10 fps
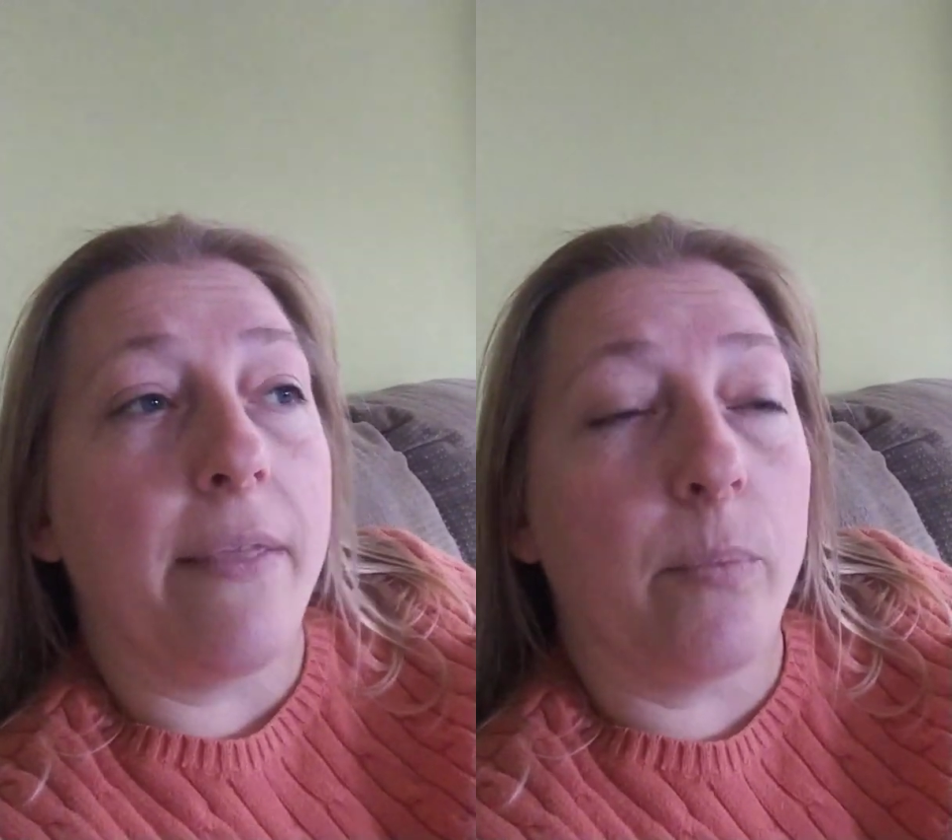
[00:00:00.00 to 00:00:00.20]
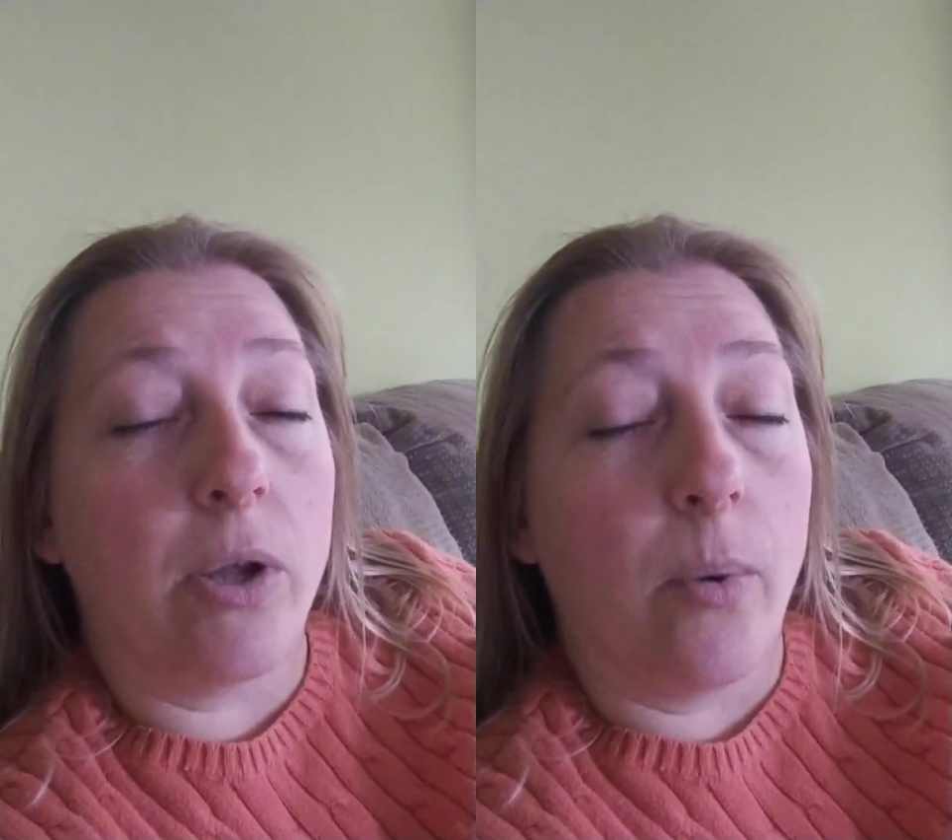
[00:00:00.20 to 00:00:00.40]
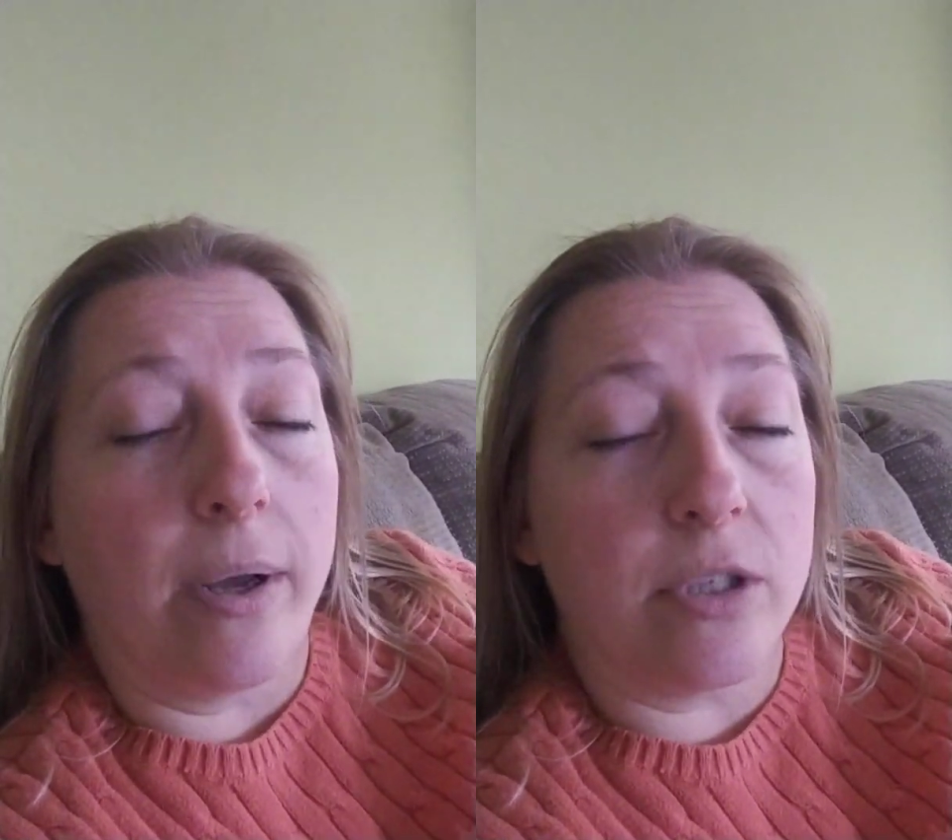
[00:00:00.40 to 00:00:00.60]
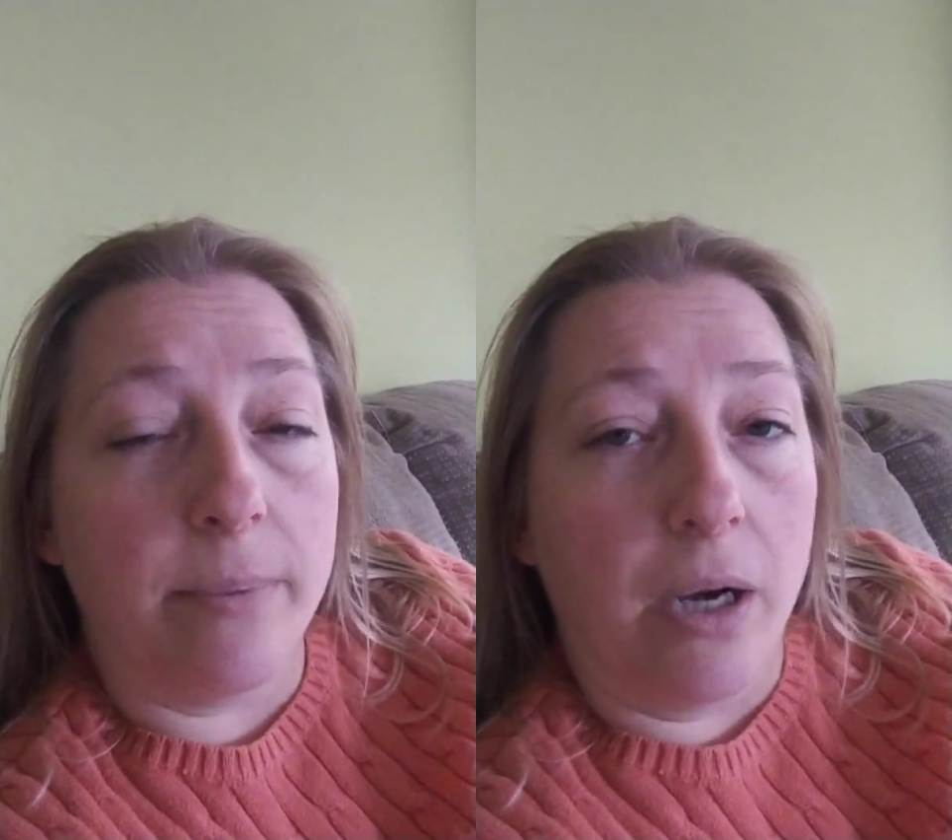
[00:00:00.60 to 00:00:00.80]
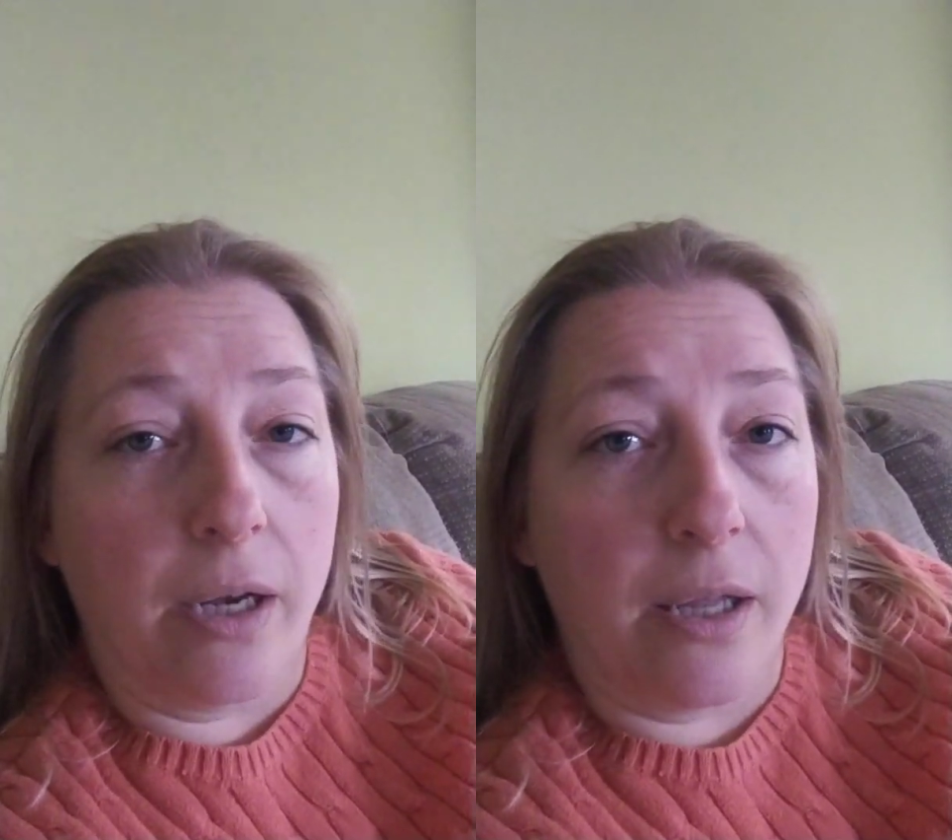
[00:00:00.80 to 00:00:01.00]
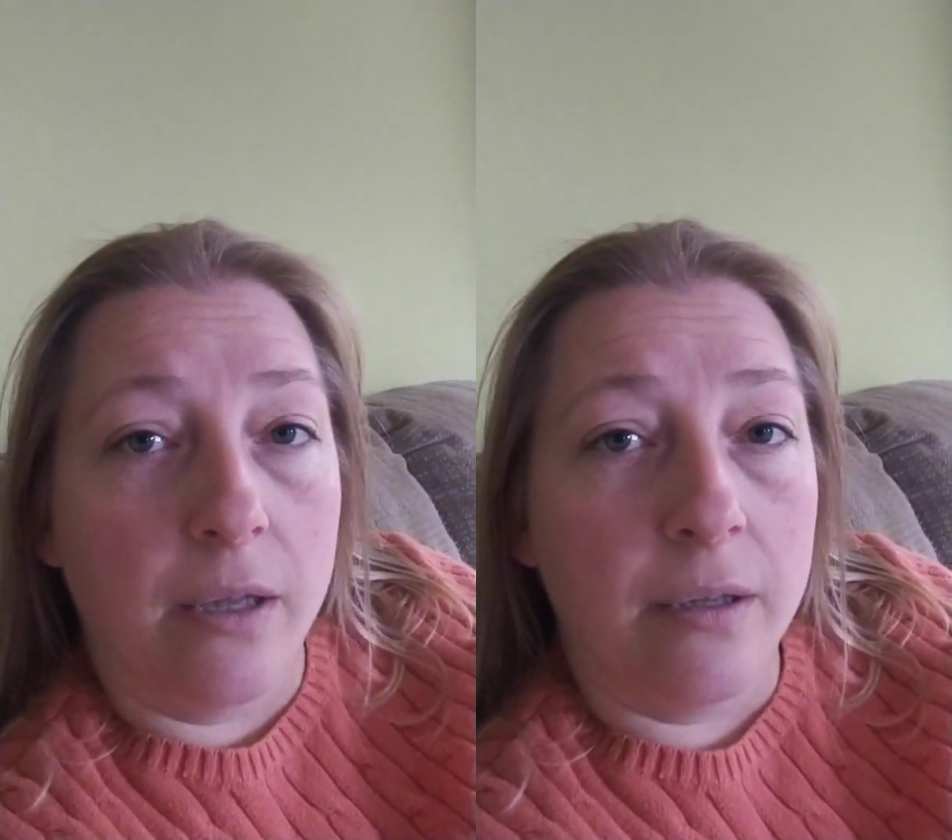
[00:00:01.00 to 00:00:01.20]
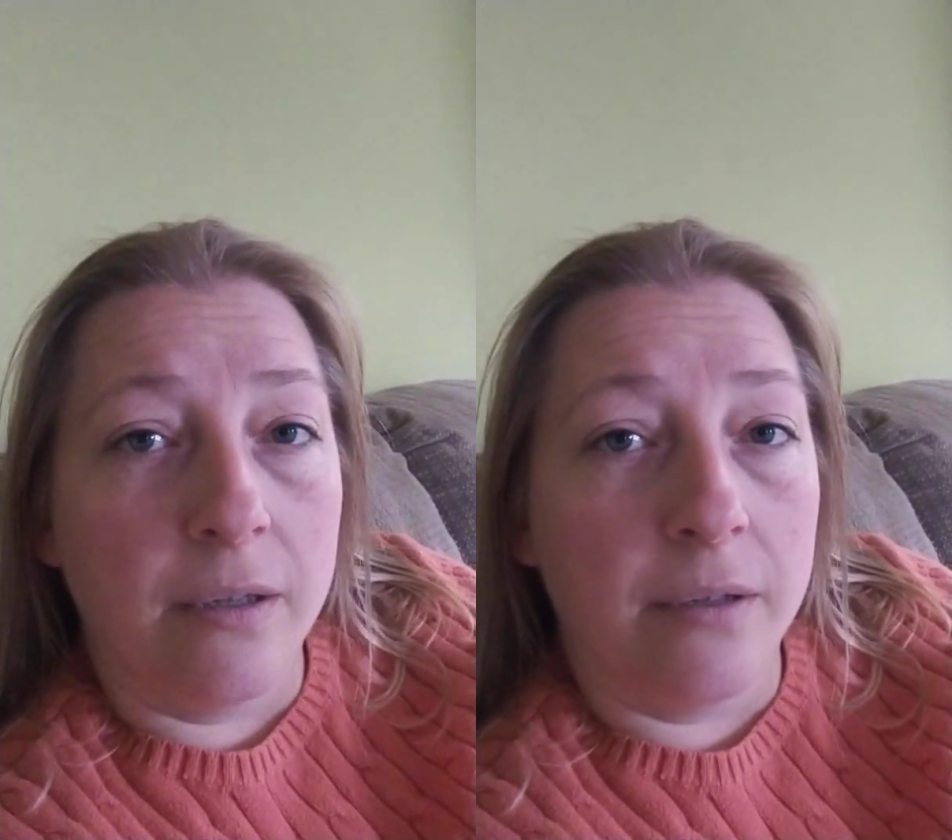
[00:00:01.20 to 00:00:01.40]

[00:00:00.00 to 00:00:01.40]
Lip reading: then we go out to potty.